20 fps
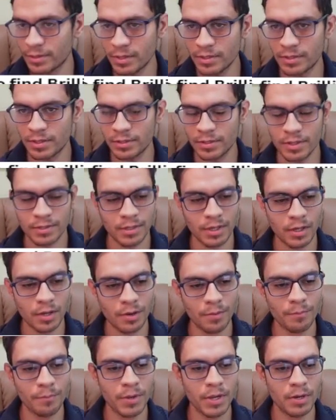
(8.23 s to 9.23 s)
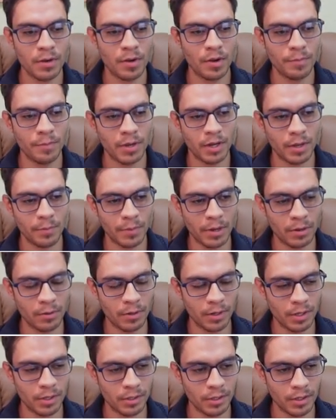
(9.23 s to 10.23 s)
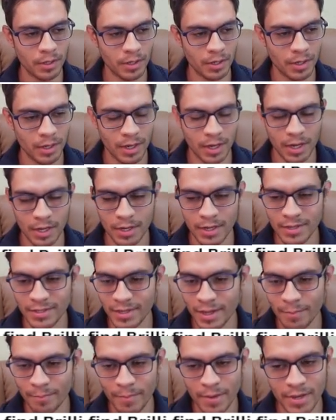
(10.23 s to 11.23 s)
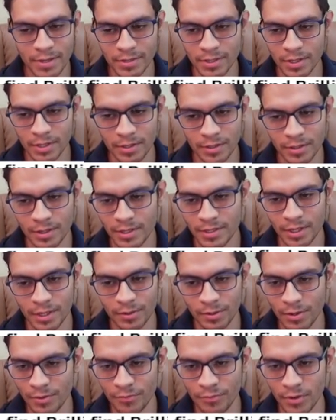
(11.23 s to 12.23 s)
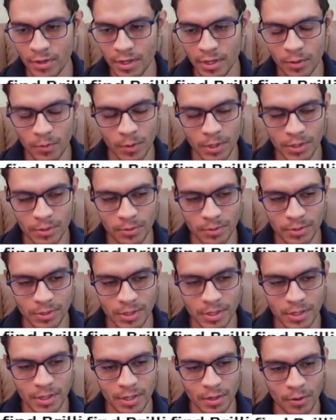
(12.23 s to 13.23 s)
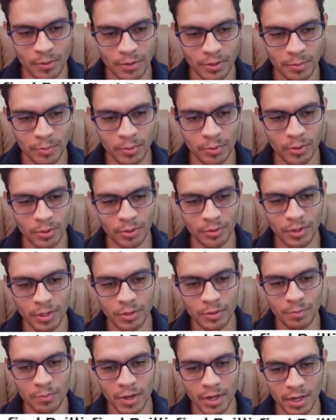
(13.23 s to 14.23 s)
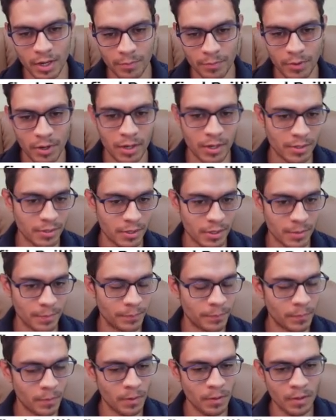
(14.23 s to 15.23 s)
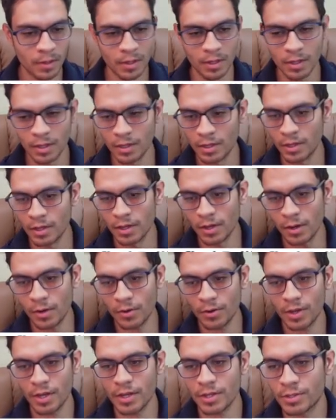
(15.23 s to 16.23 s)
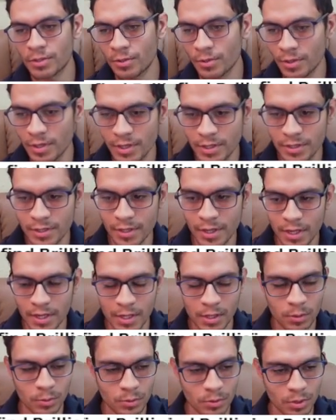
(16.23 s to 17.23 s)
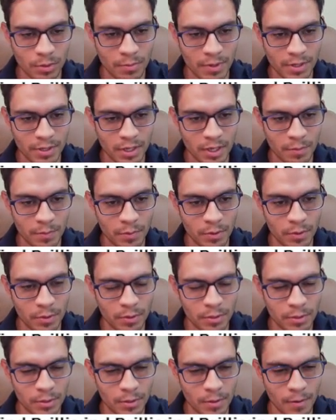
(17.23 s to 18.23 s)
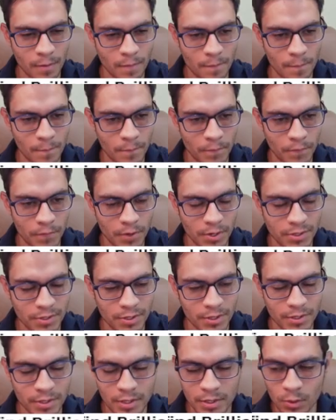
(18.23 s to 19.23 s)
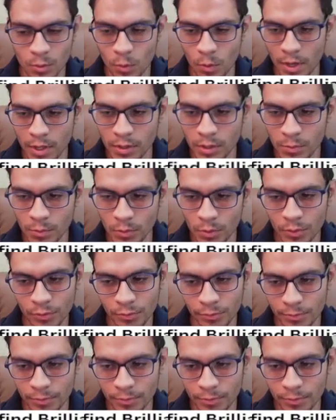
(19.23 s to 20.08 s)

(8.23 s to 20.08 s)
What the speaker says: is the second video I made about it, and it's amazing. It's a great feeling when you see on the board that you made a brilliancy. Okay, so let's get into some examples. First, this is white to move,